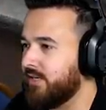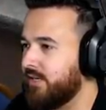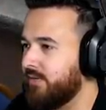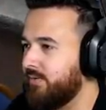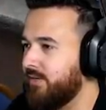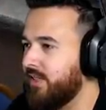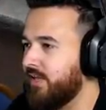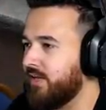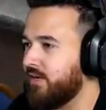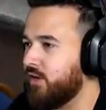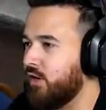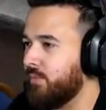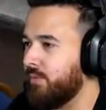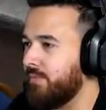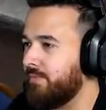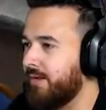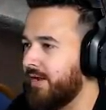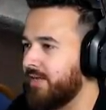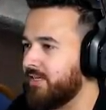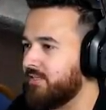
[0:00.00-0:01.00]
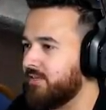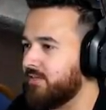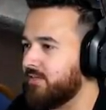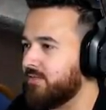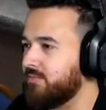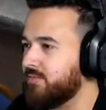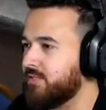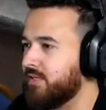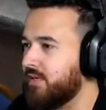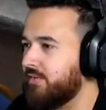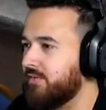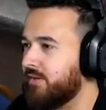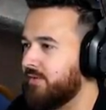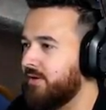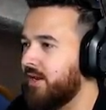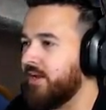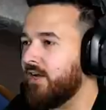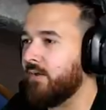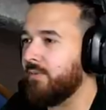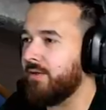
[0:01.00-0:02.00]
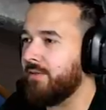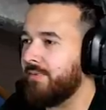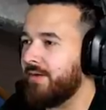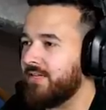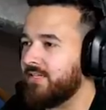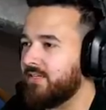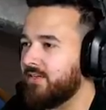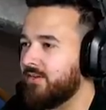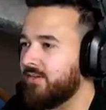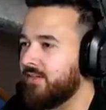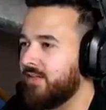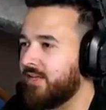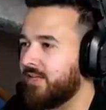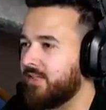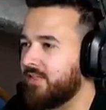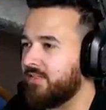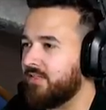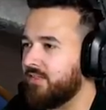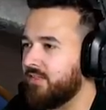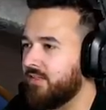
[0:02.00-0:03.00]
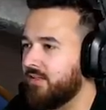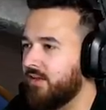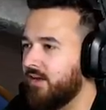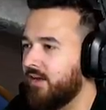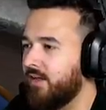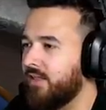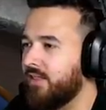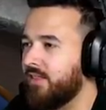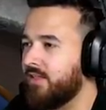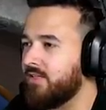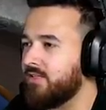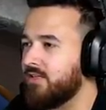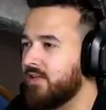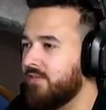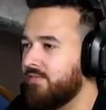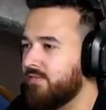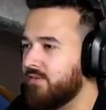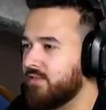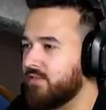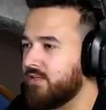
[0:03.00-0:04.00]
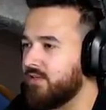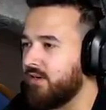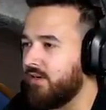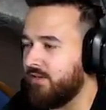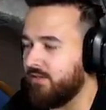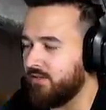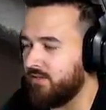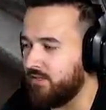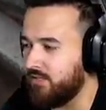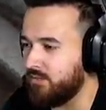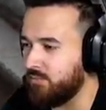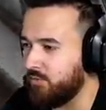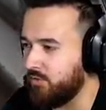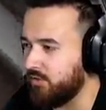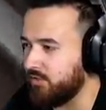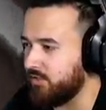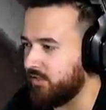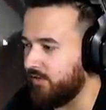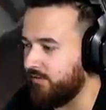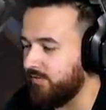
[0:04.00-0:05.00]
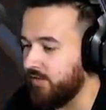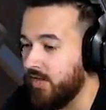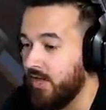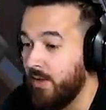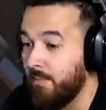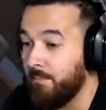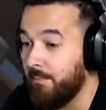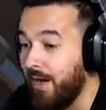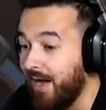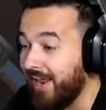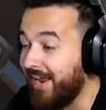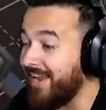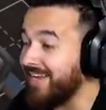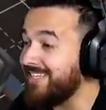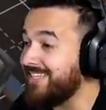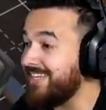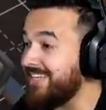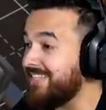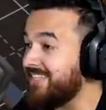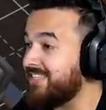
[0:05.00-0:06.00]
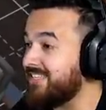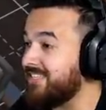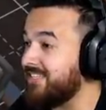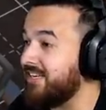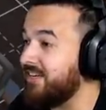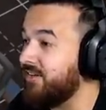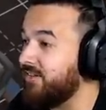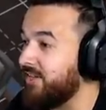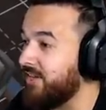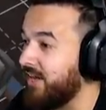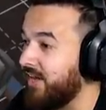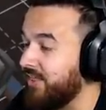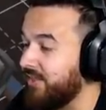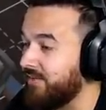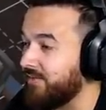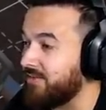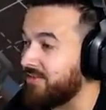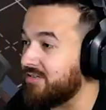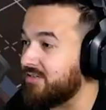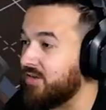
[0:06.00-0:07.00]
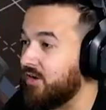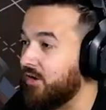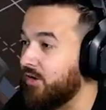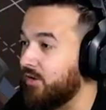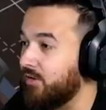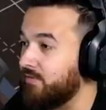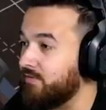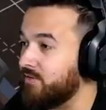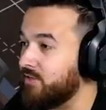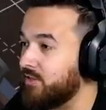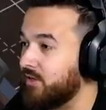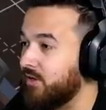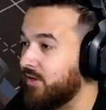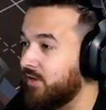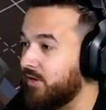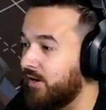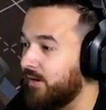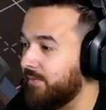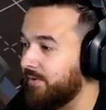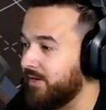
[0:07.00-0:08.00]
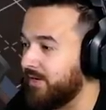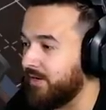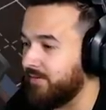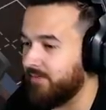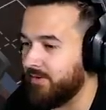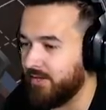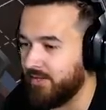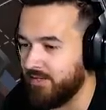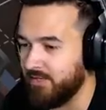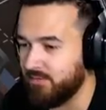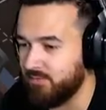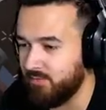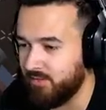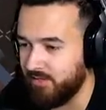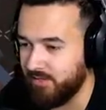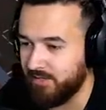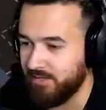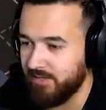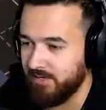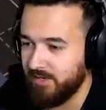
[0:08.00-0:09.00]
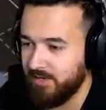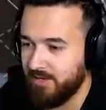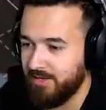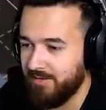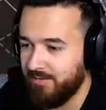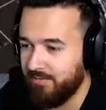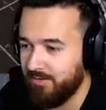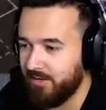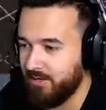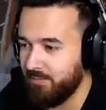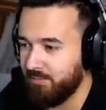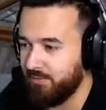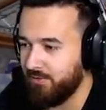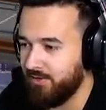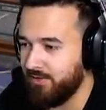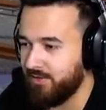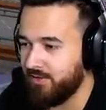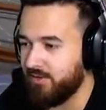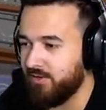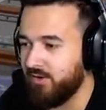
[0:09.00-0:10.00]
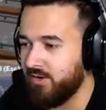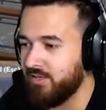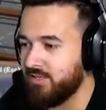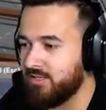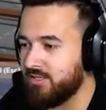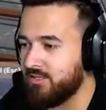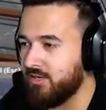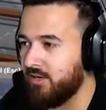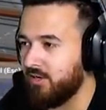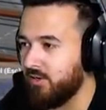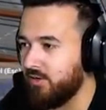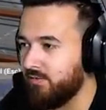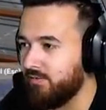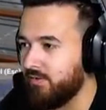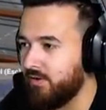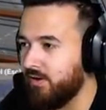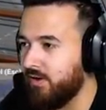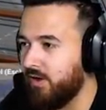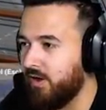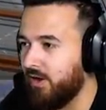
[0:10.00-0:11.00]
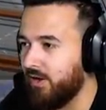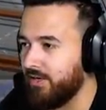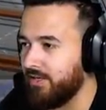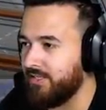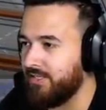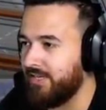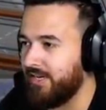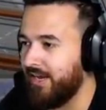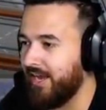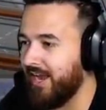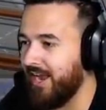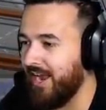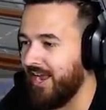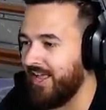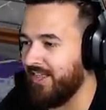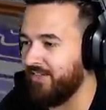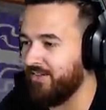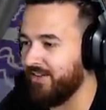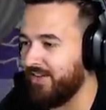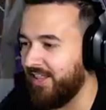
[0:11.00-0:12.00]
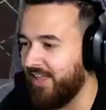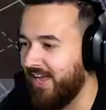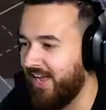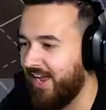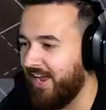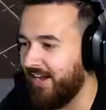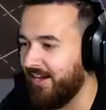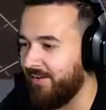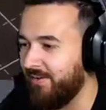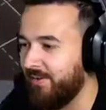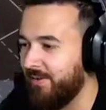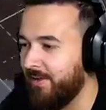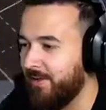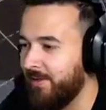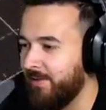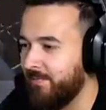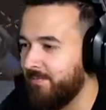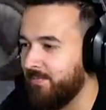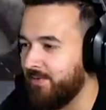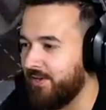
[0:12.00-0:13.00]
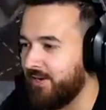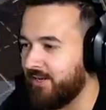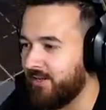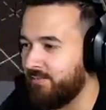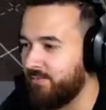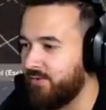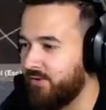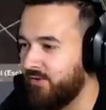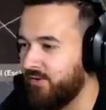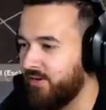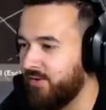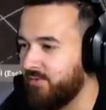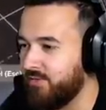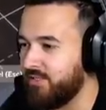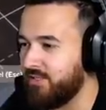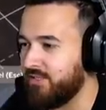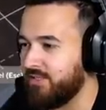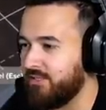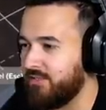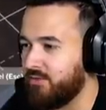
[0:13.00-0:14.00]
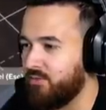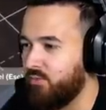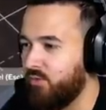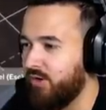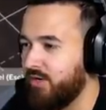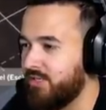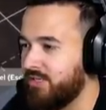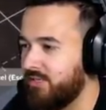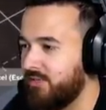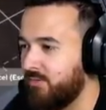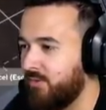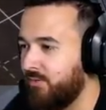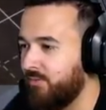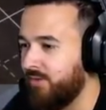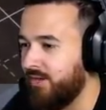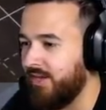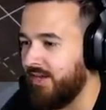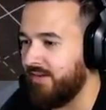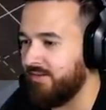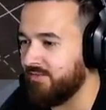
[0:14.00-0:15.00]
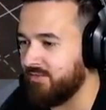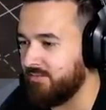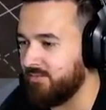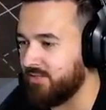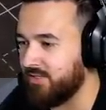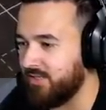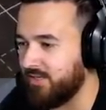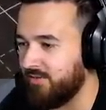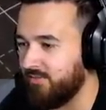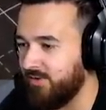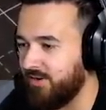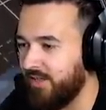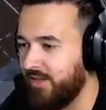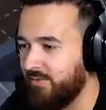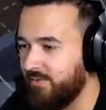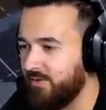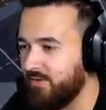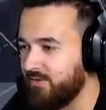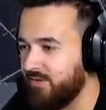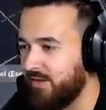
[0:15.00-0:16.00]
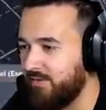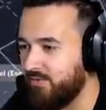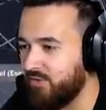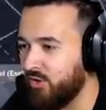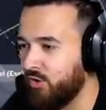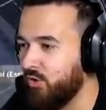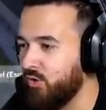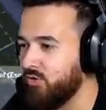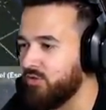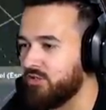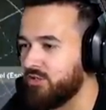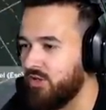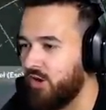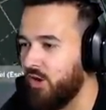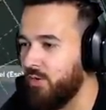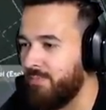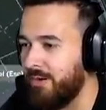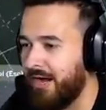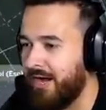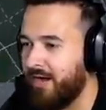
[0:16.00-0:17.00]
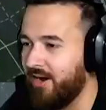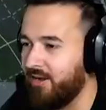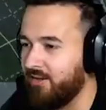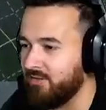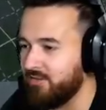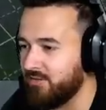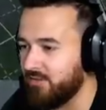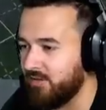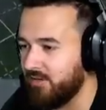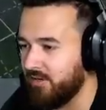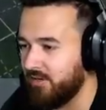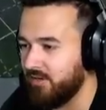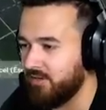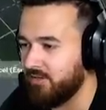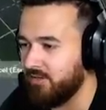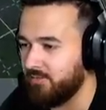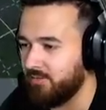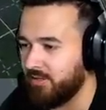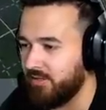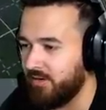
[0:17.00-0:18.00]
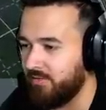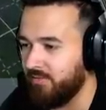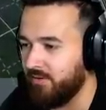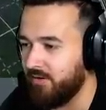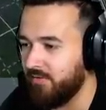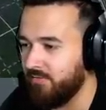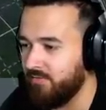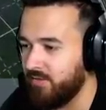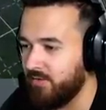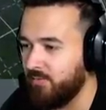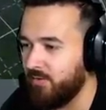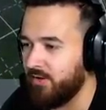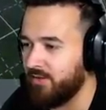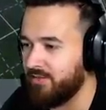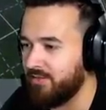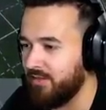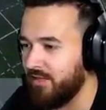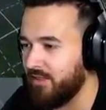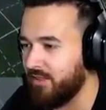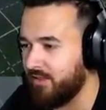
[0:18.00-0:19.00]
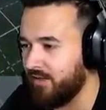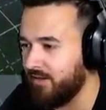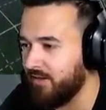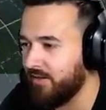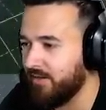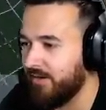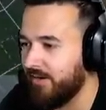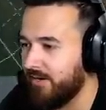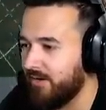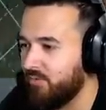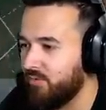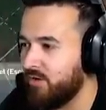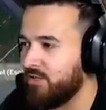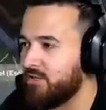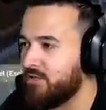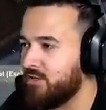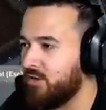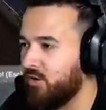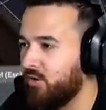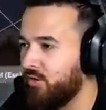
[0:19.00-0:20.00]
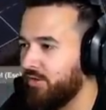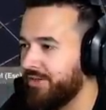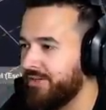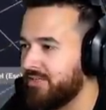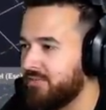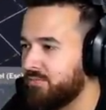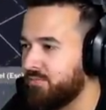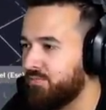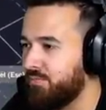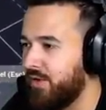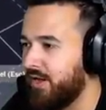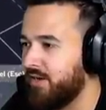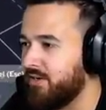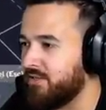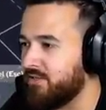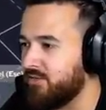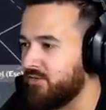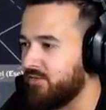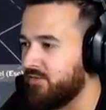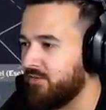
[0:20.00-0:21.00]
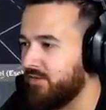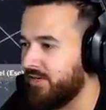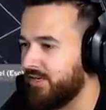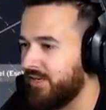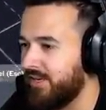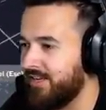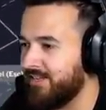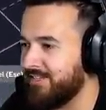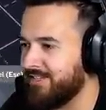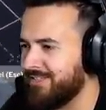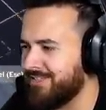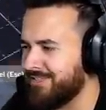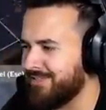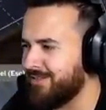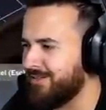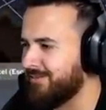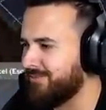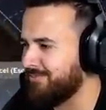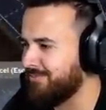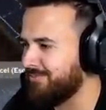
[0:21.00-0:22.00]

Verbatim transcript: Can we like copy paste some stuff? Can I copy paste like this stuff or is it? No, it's only small stuff. But I did steal the other stove, so I'm going to get rid of this one. We're going to put in the good stove. Oh, yeah, look at that. We got a computer, which is worse than the one we have, so I'm just going to get rid of that. We also have two snow pals, which I'm going to get rid of. They're worth nothing. We stole this pedestal, I guess.